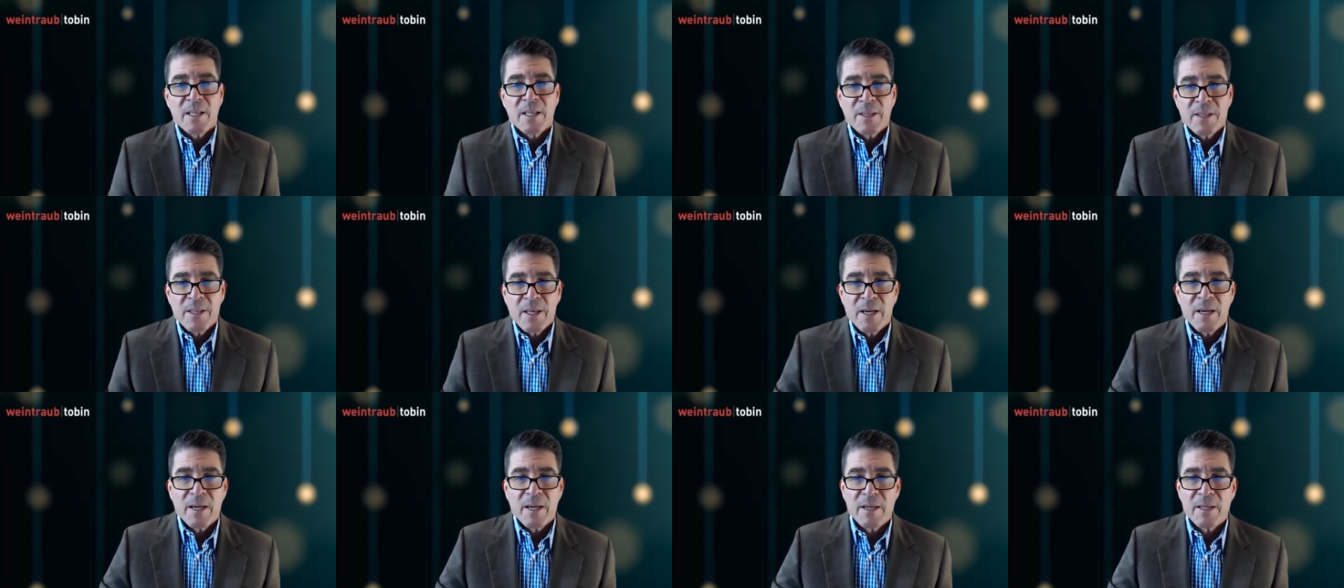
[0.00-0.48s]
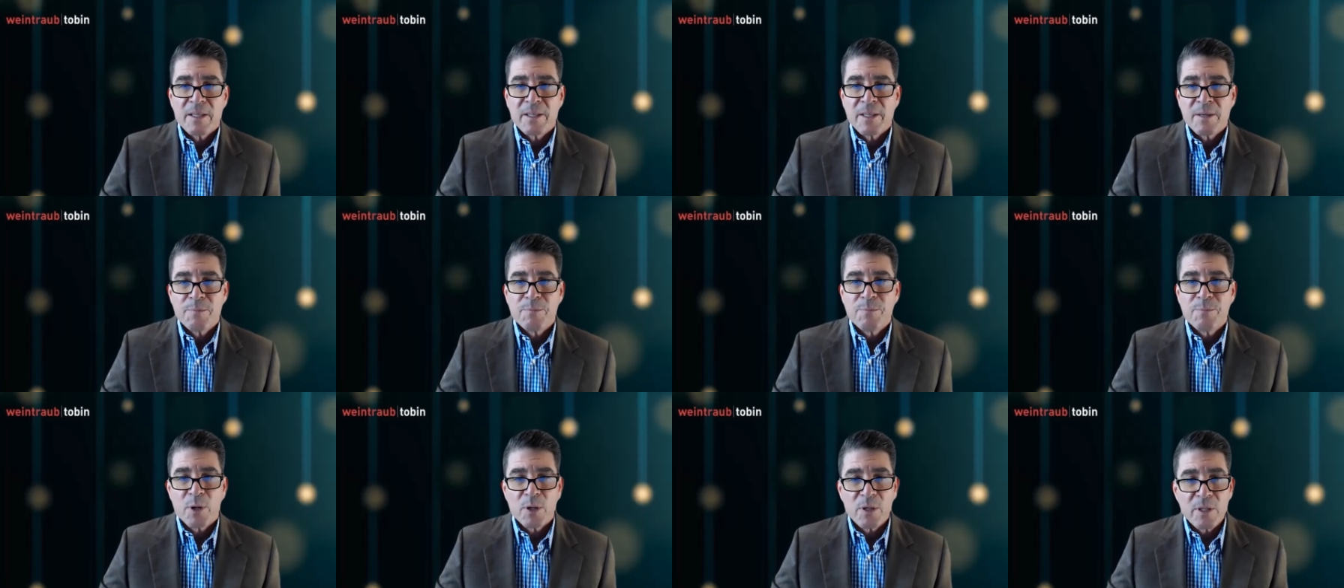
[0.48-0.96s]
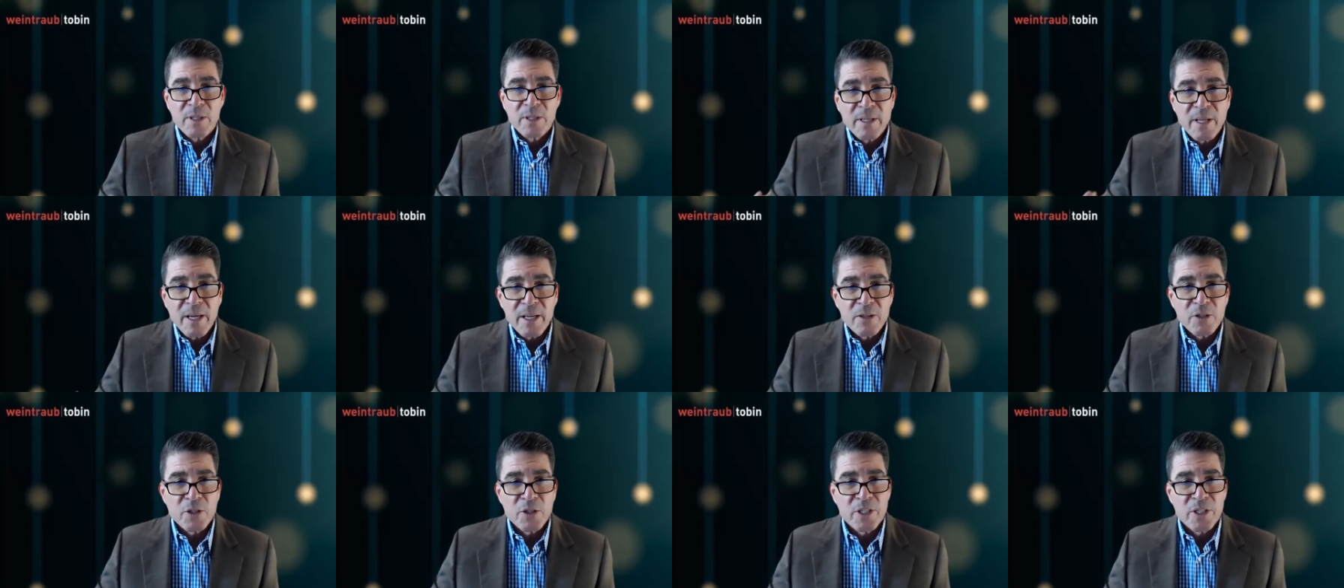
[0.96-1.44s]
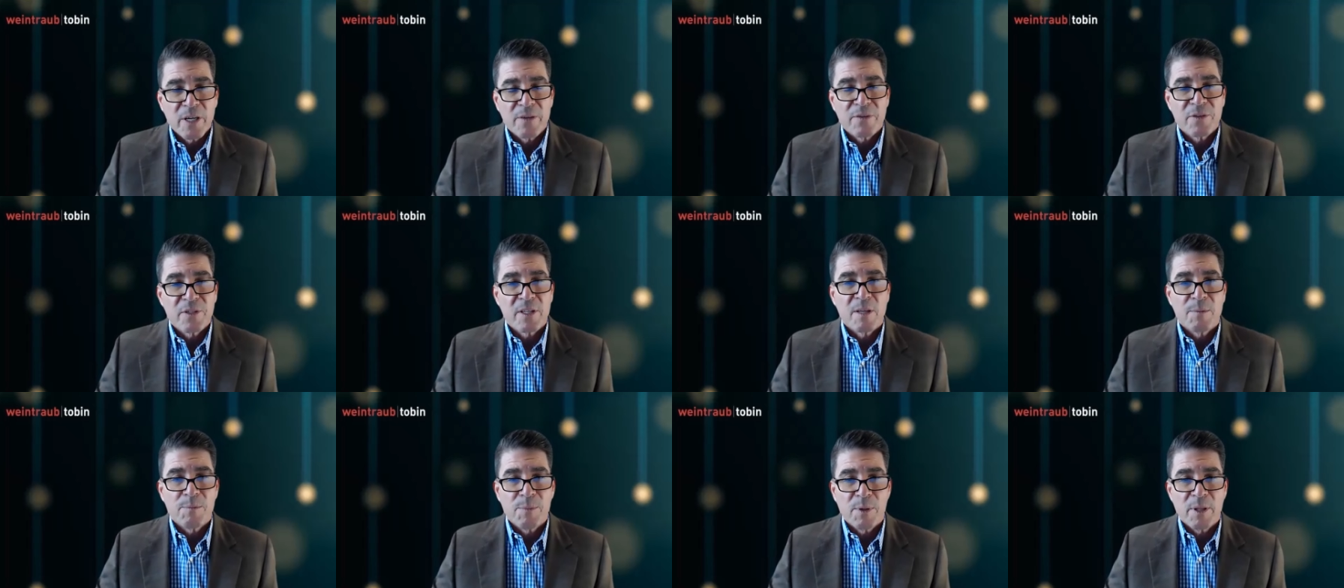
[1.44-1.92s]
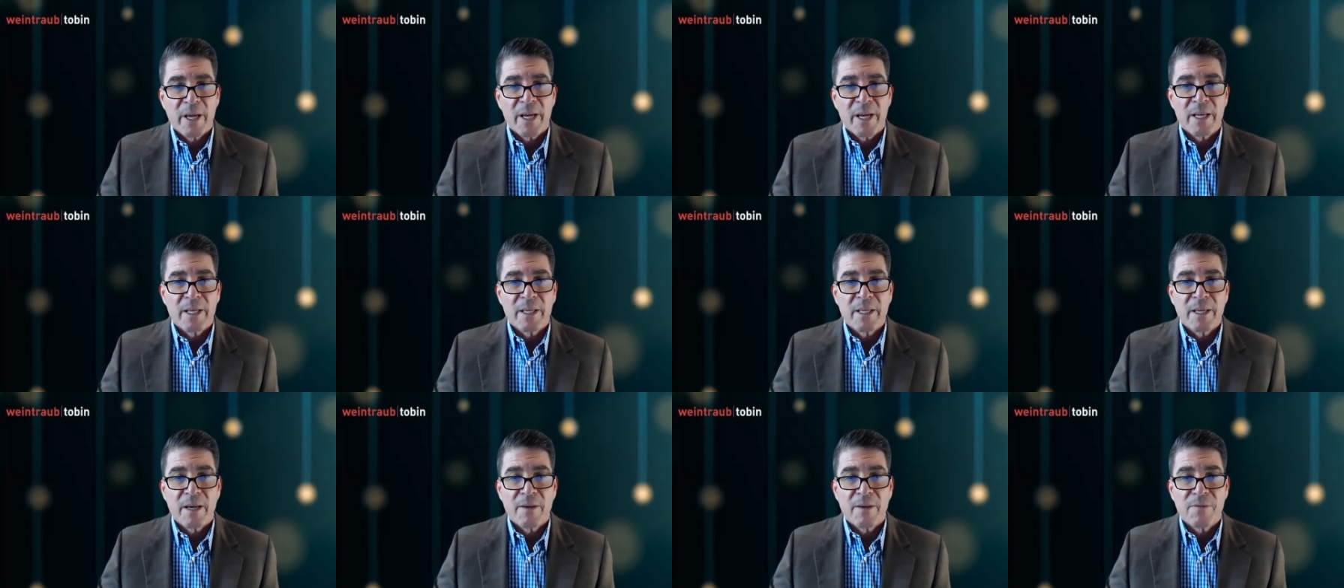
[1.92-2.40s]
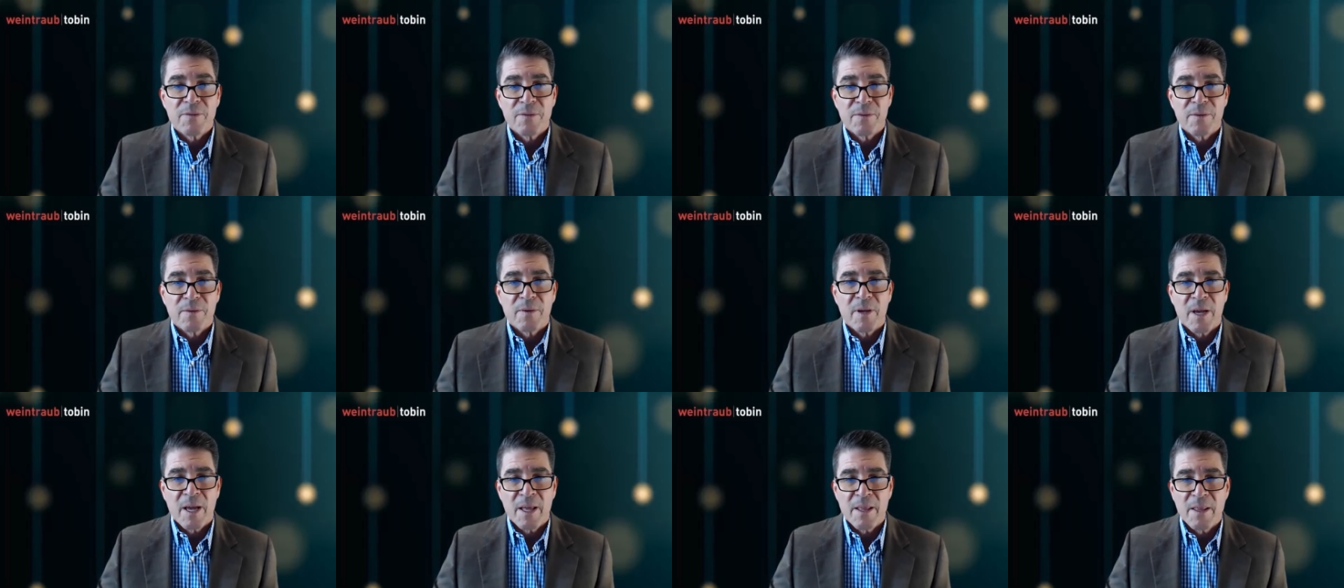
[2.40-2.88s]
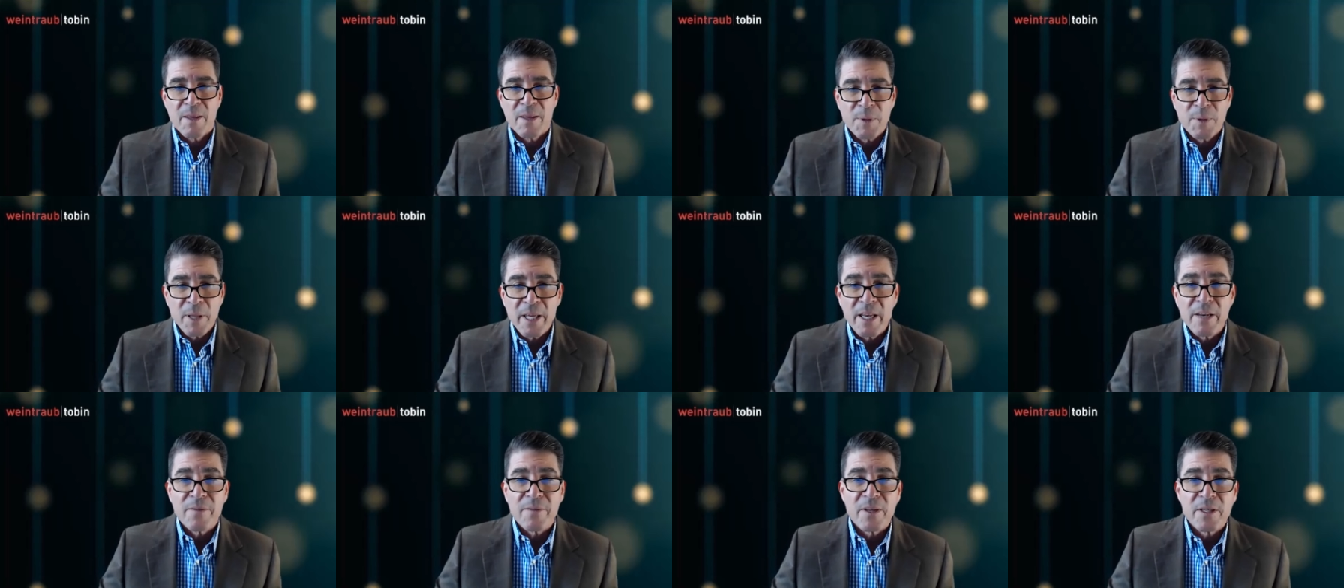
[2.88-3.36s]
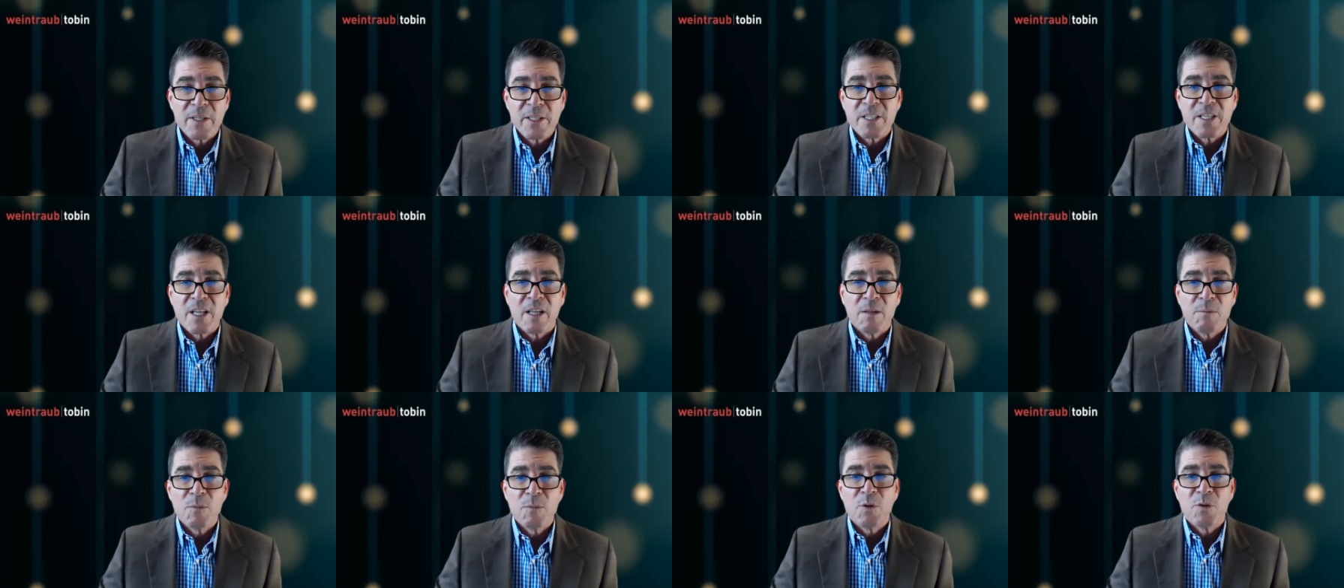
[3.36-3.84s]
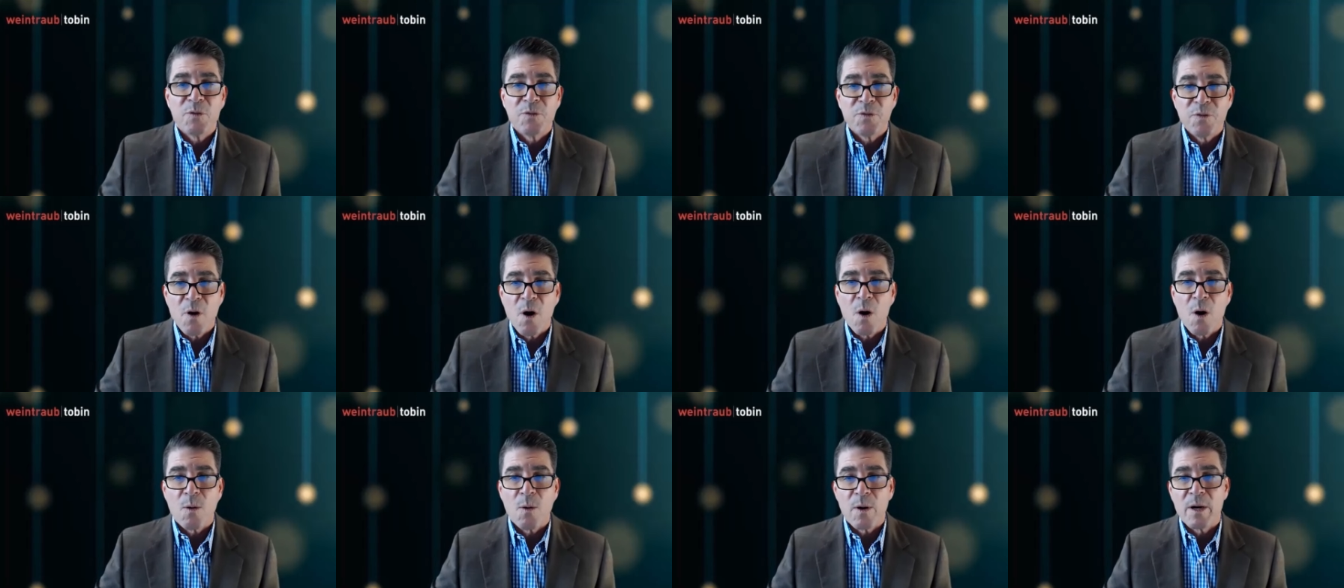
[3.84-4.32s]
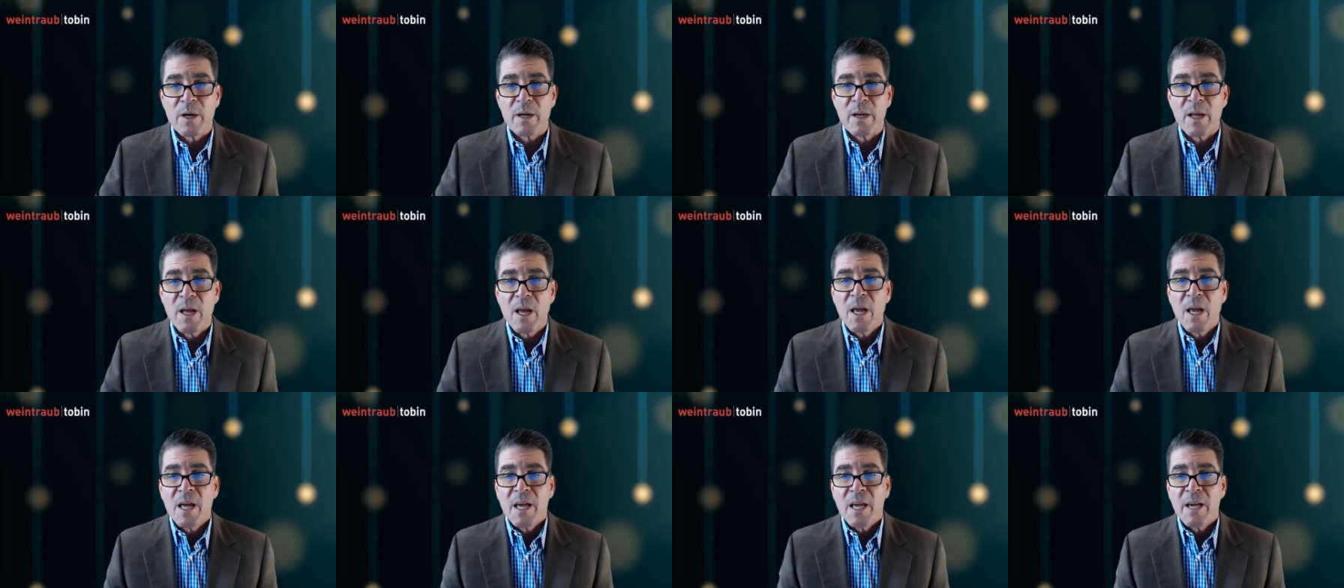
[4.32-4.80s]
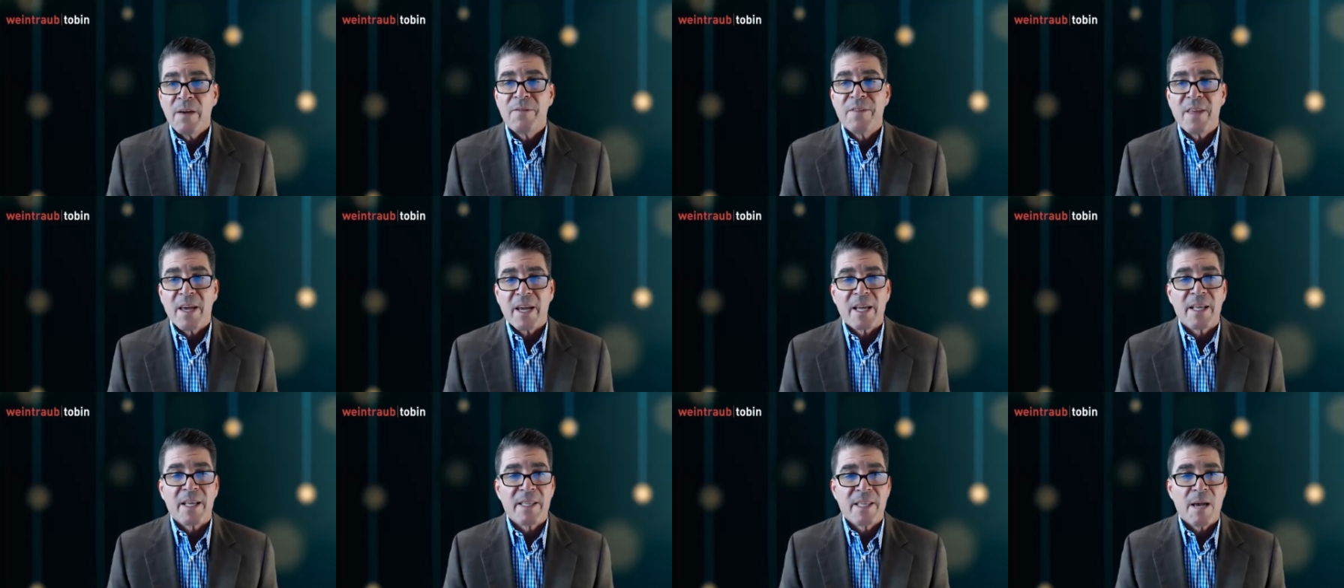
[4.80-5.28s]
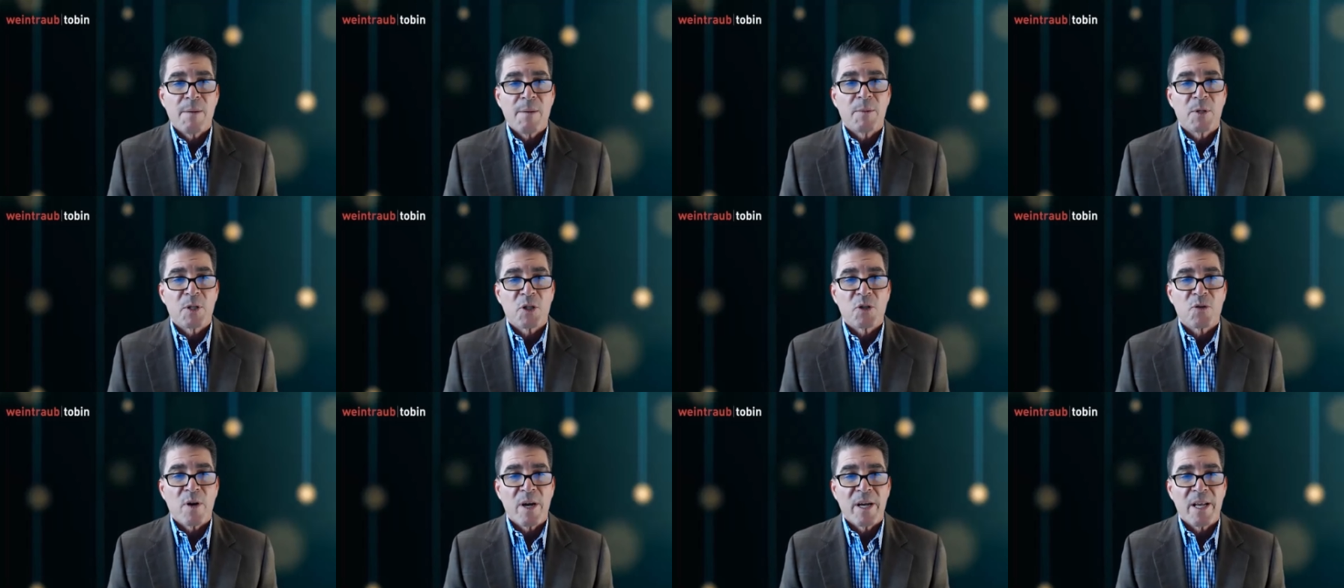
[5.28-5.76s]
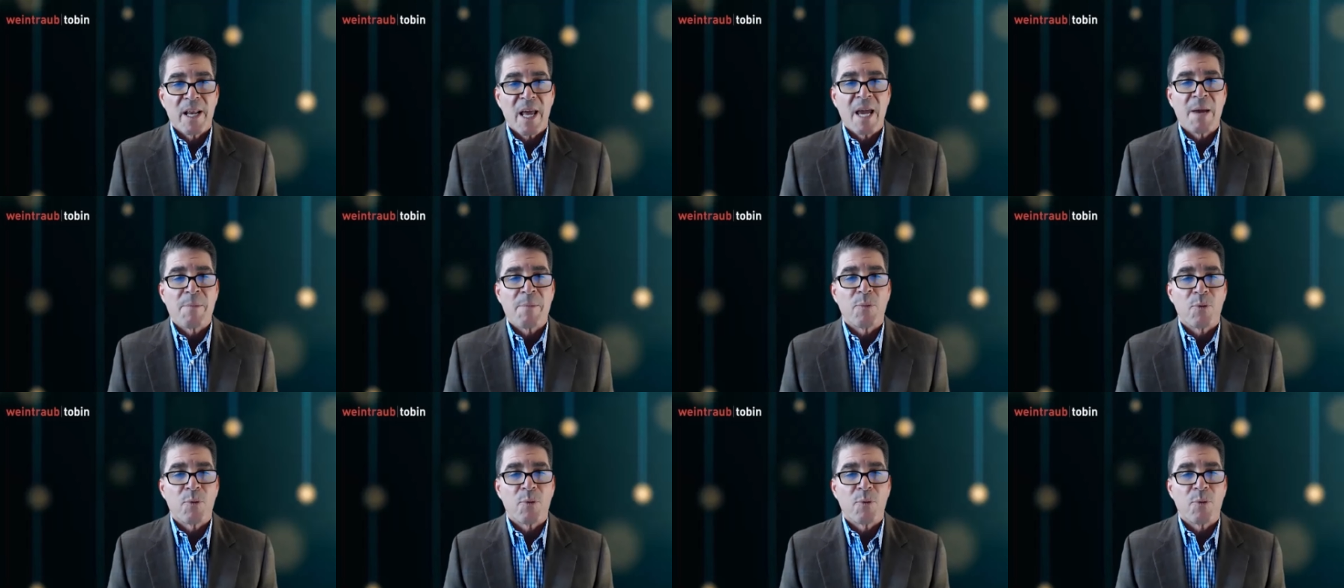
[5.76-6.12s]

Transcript: the the burden then shifts to the plaintiff and the plaintiff can still move forward if they can demonstrate a